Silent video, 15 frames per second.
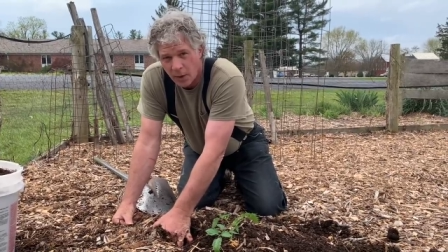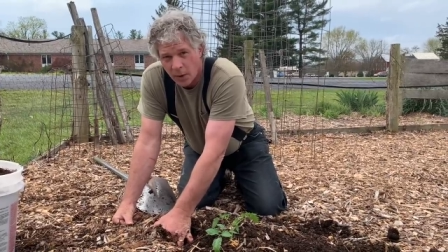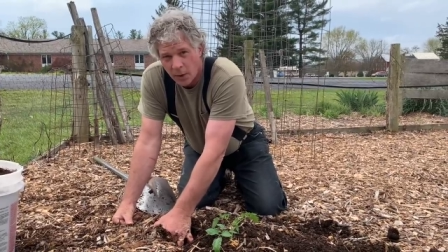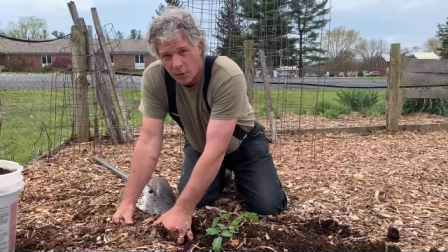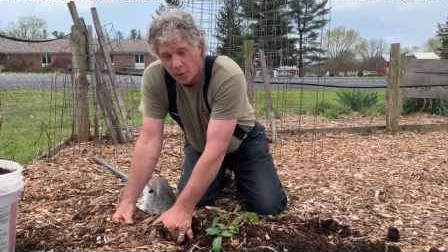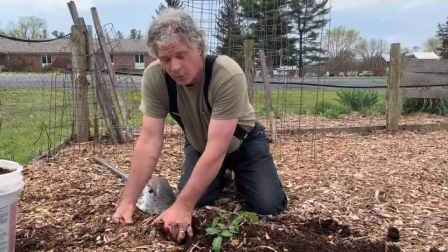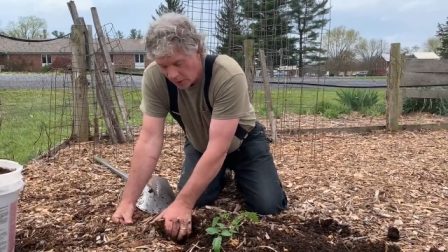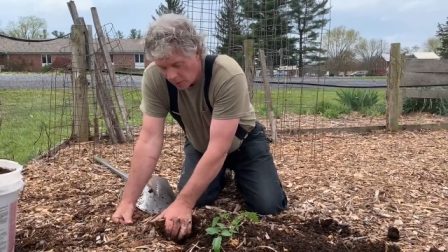
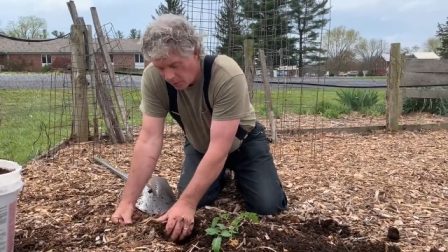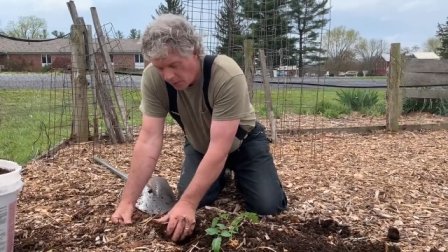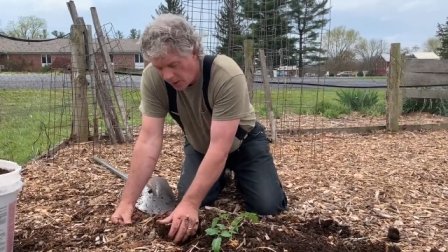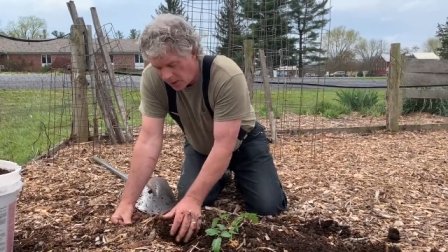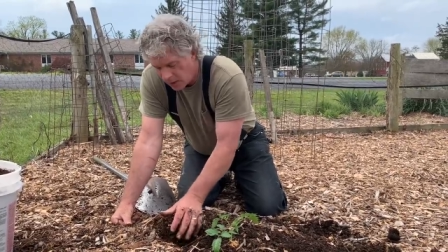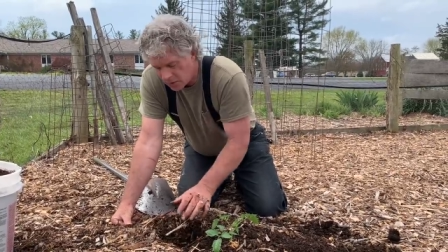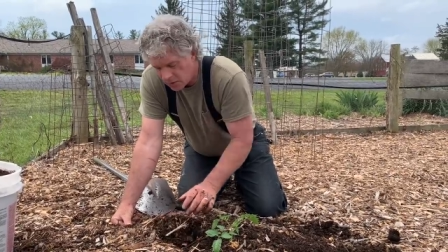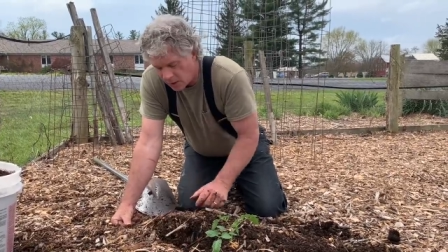You'll be
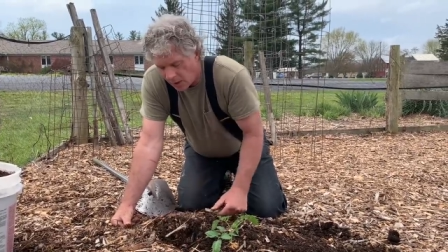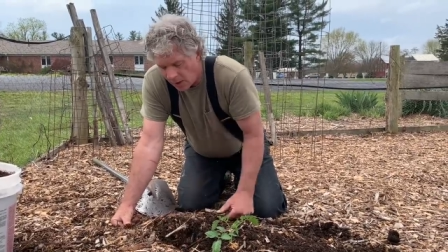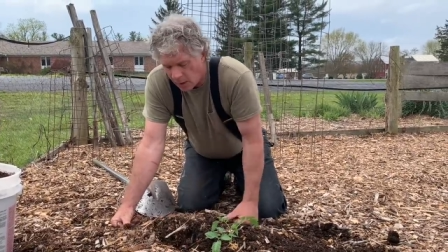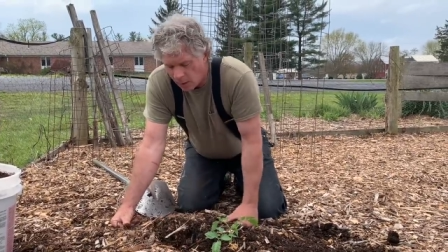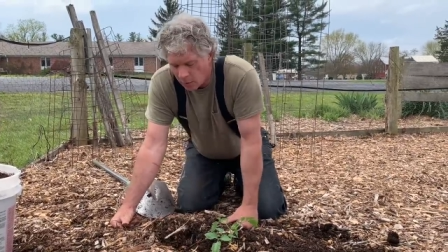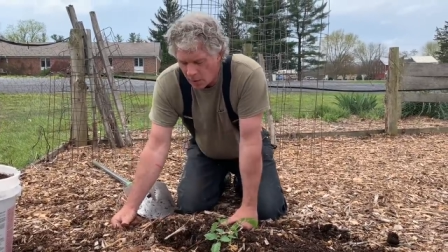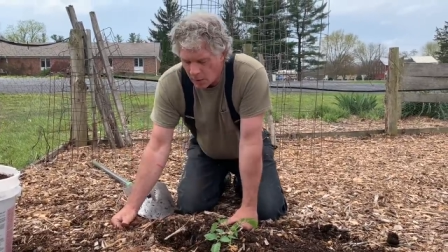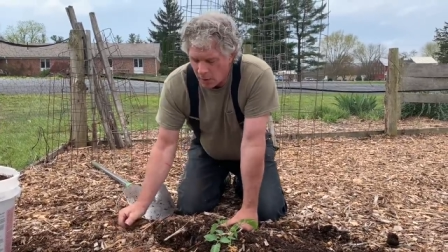amazed at
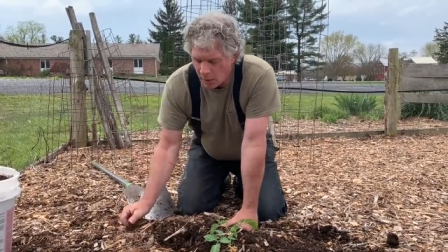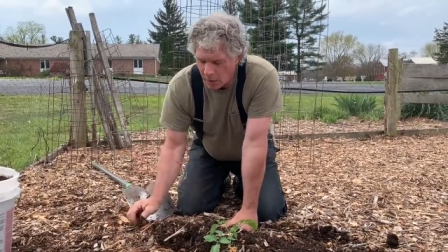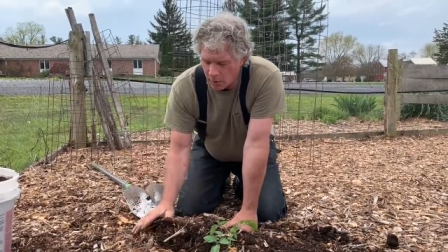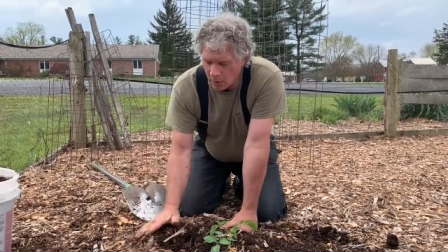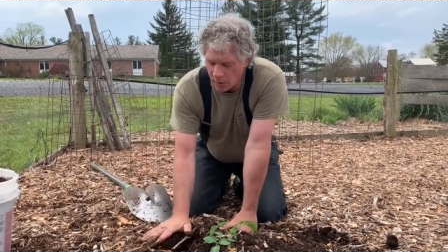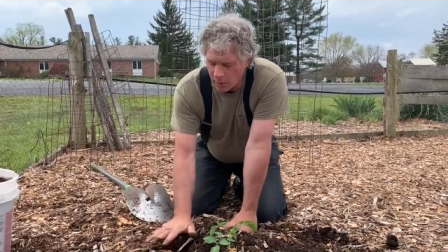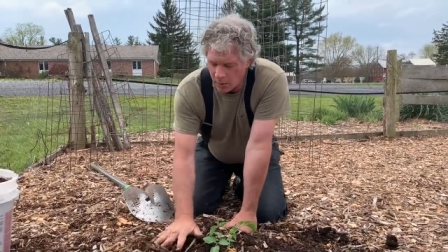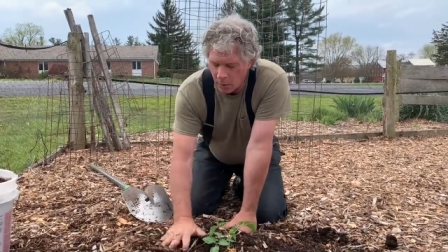how in
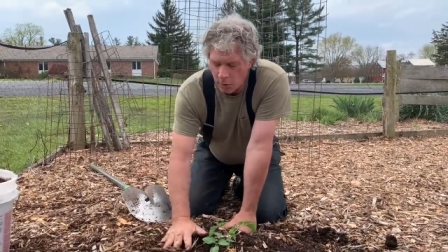the